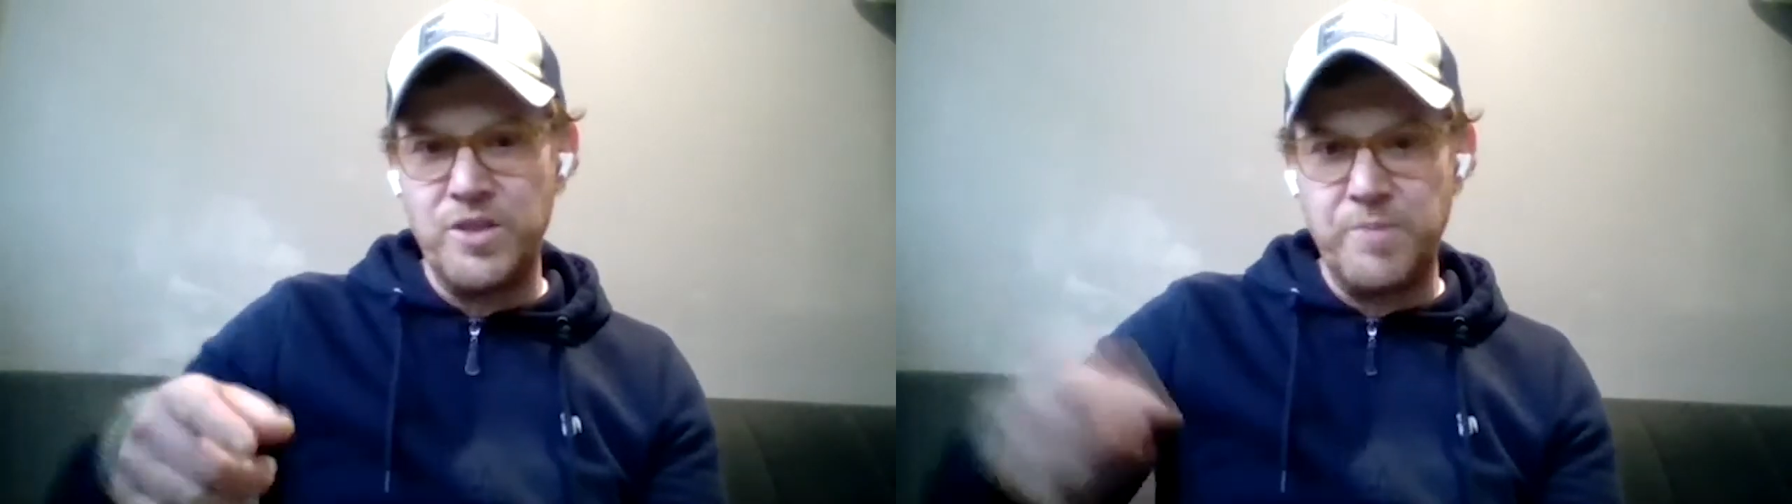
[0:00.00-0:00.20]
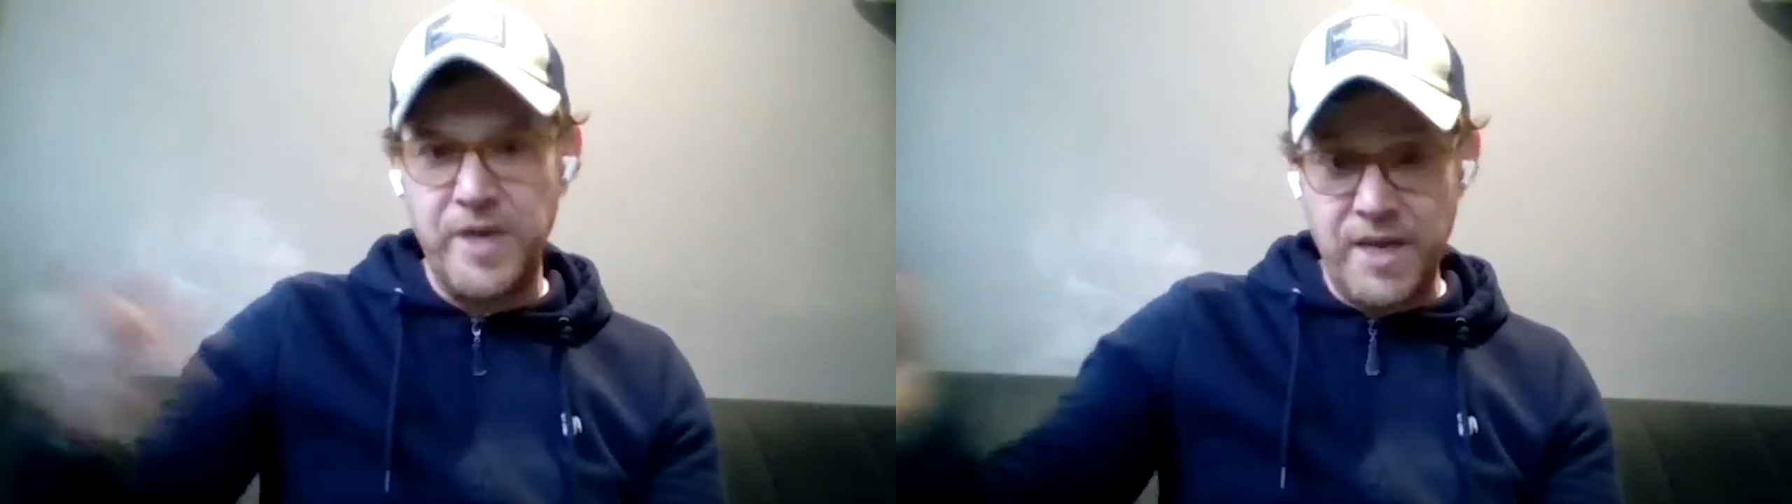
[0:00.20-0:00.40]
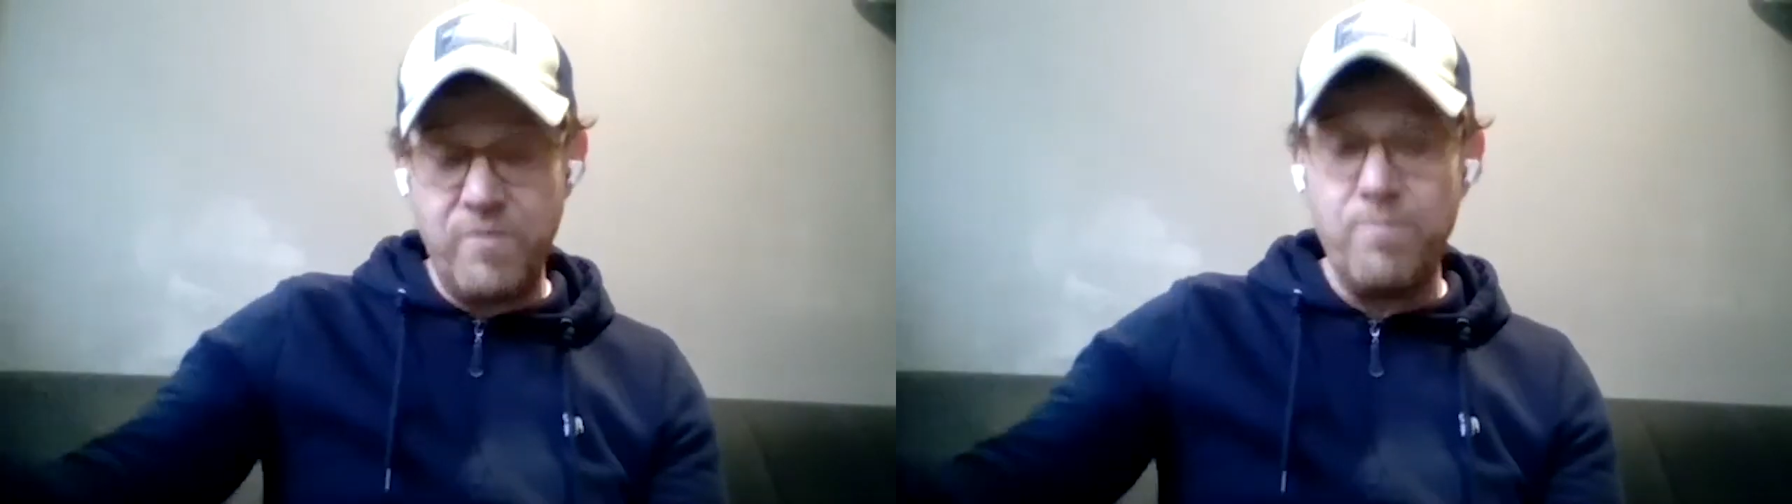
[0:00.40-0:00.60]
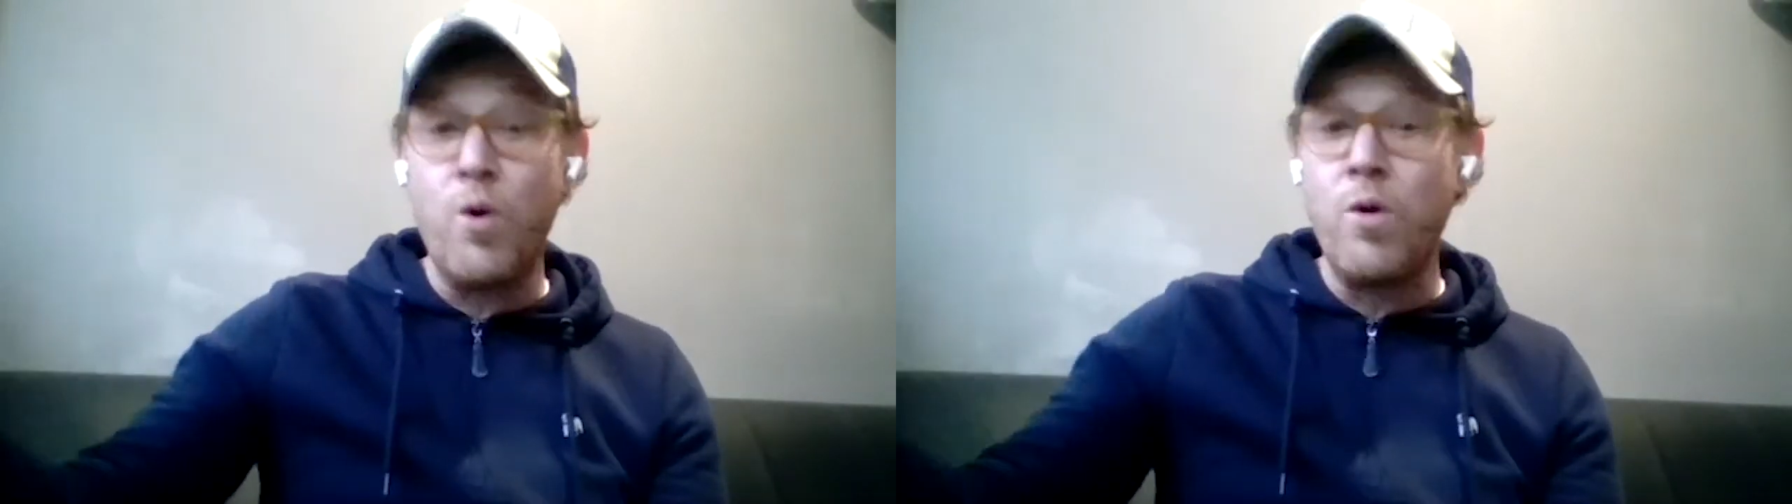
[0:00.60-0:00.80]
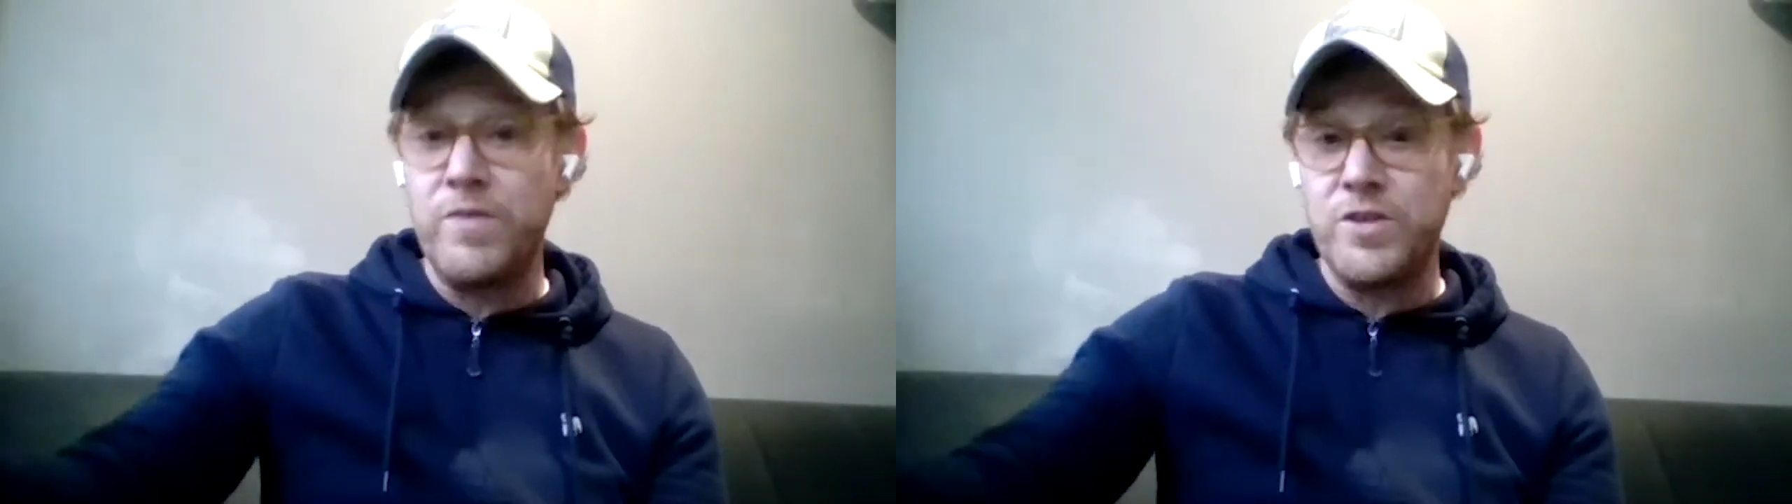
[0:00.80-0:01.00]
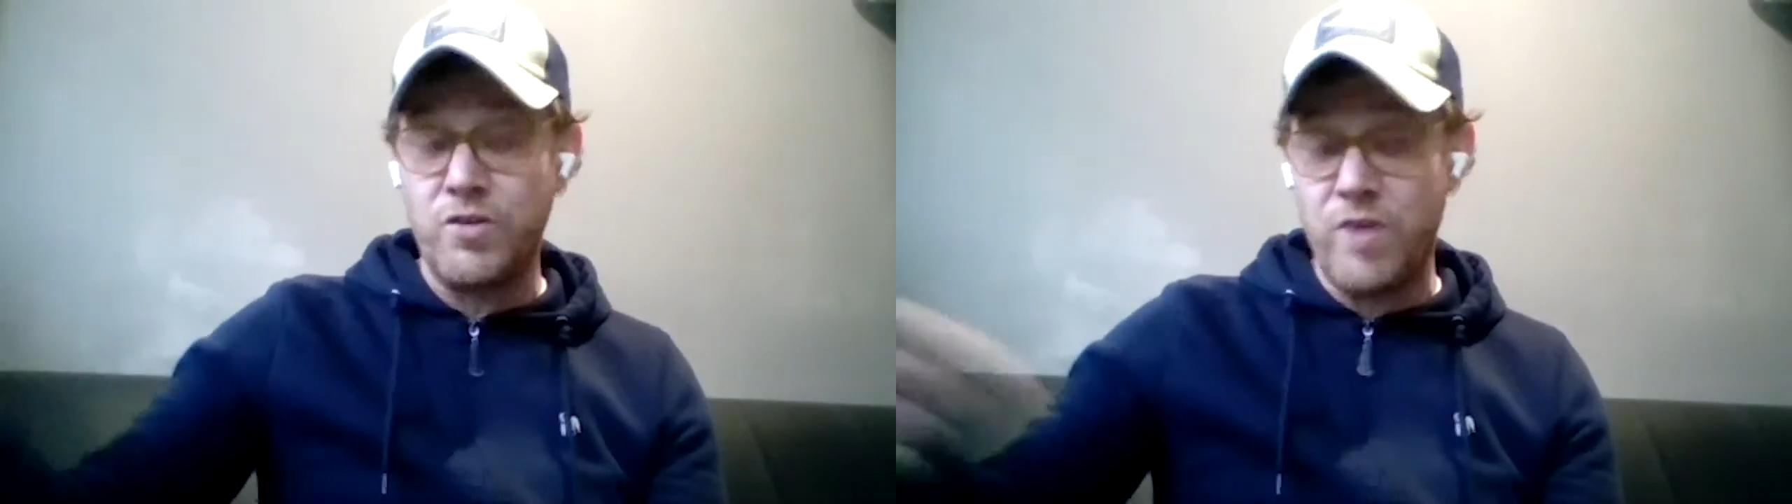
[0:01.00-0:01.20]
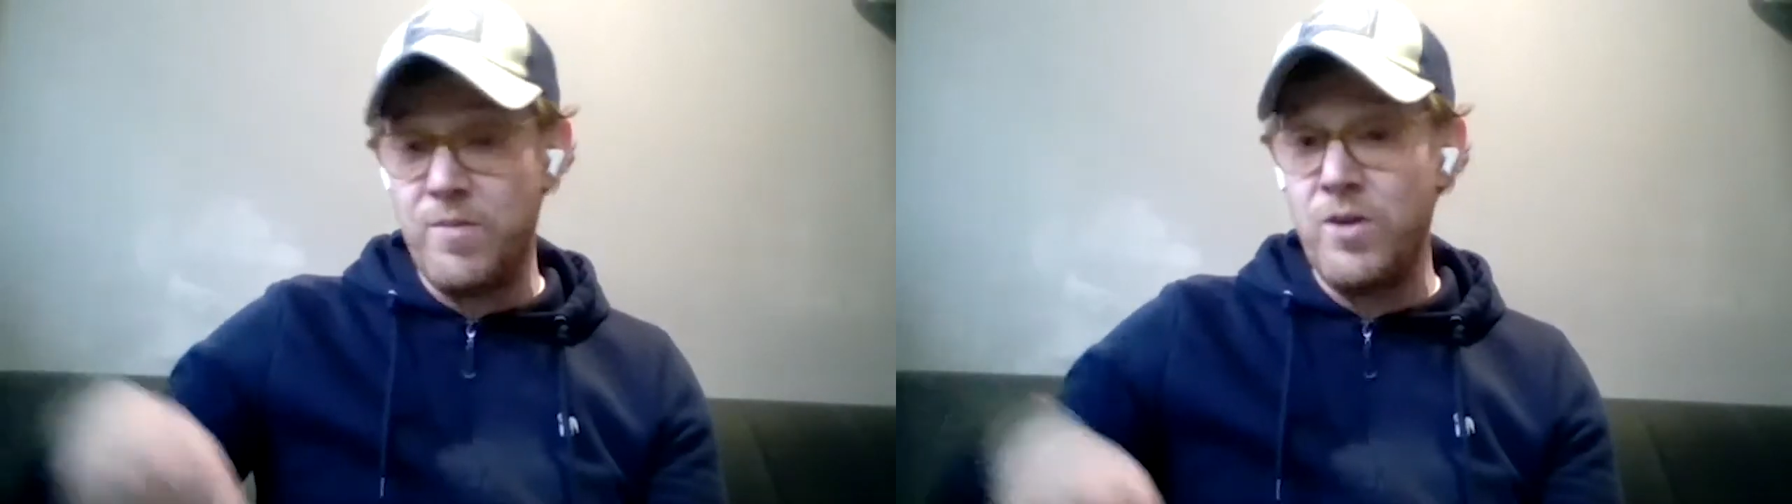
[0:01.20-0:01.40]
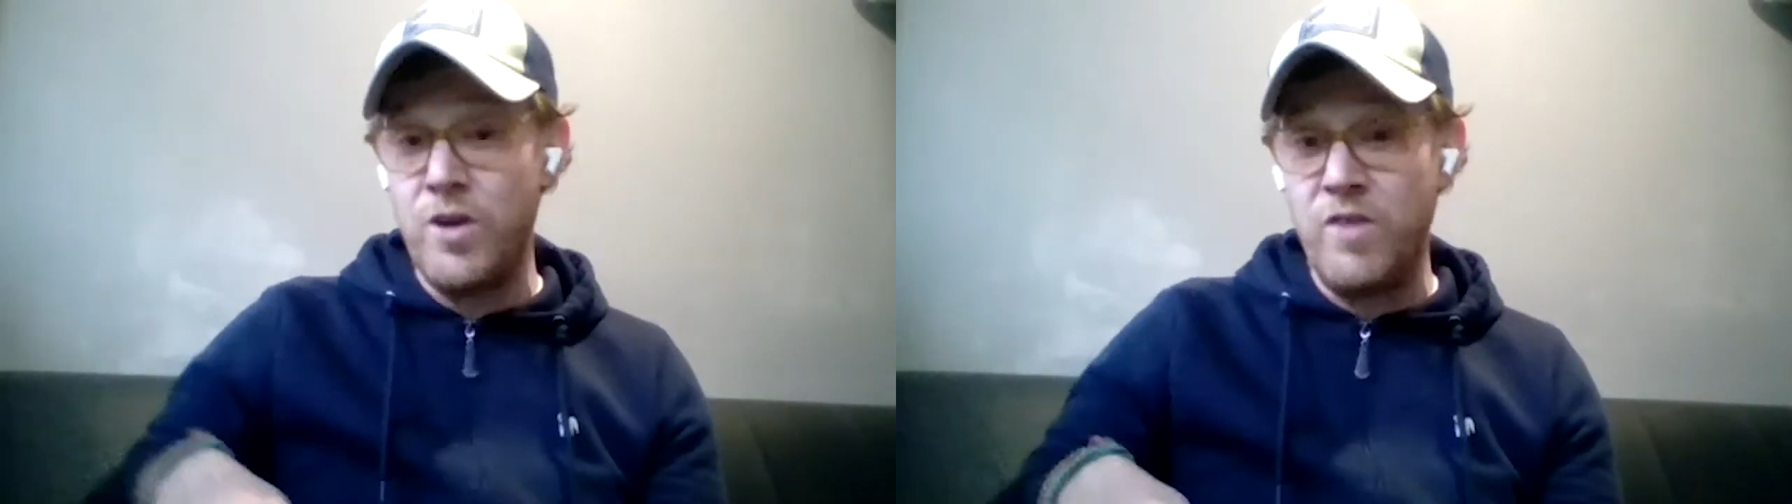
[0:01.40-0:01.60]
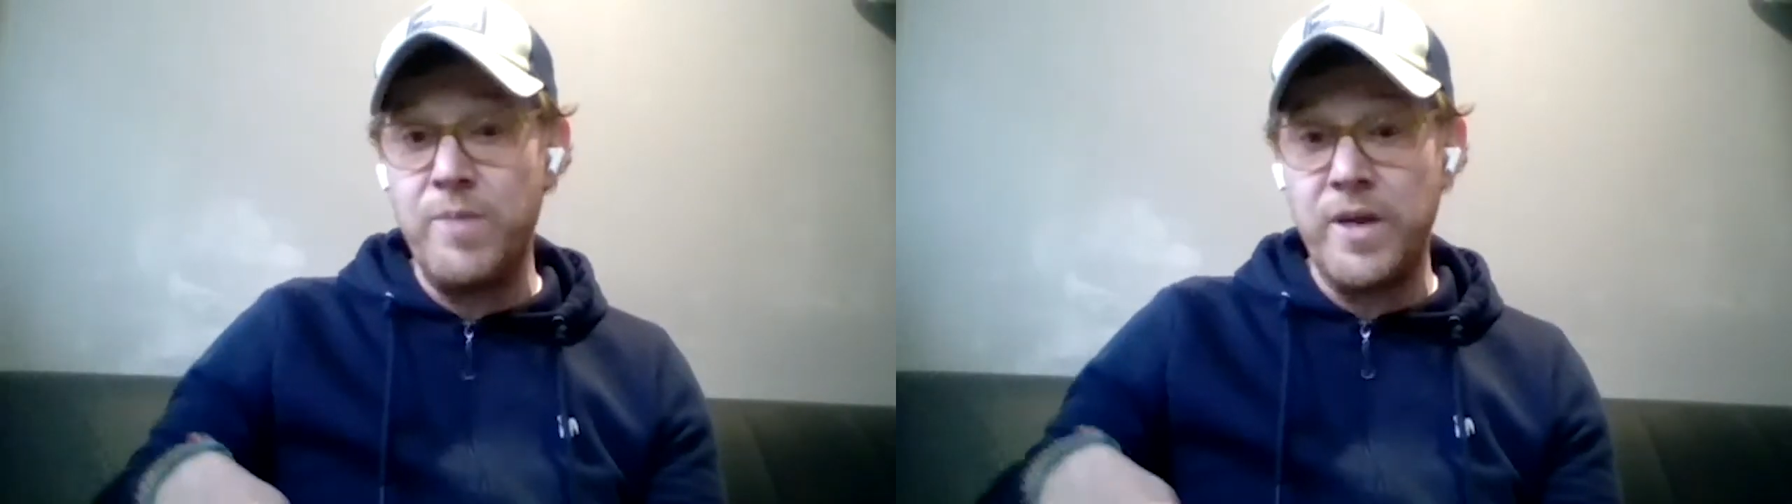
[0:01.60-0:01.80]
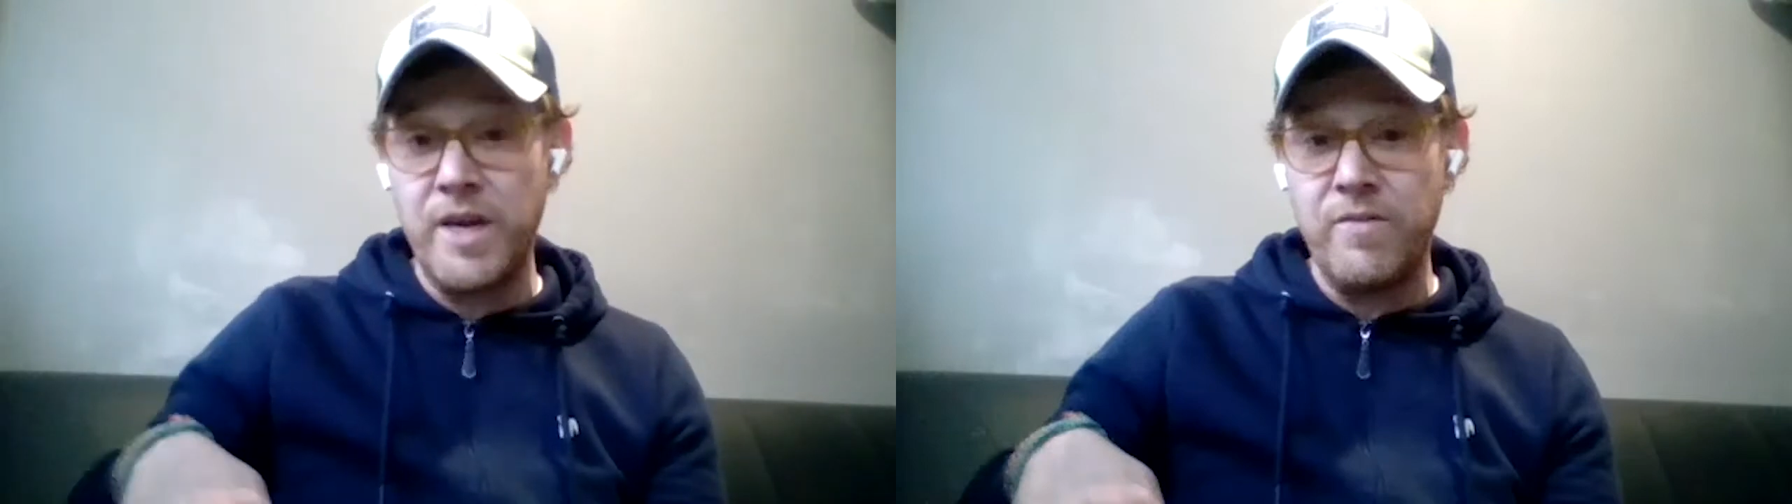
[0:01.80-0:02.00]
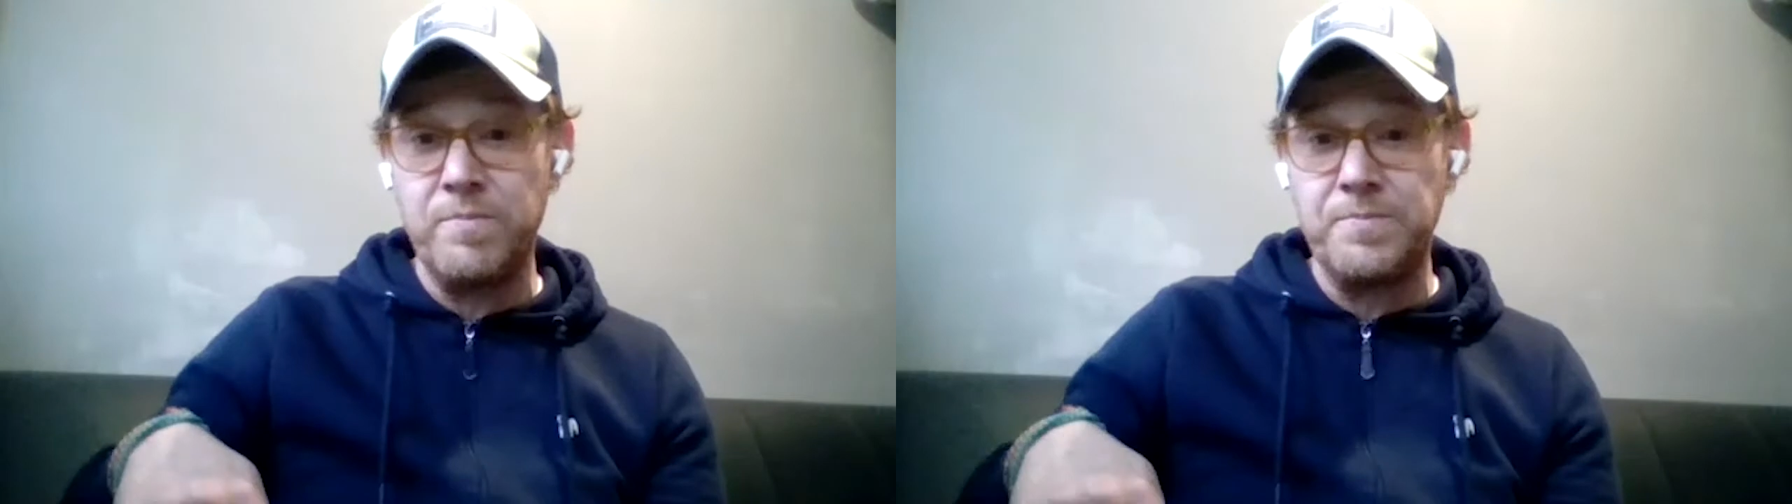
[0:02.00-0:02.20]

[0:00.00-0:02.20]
has been given more of the script than you've been given.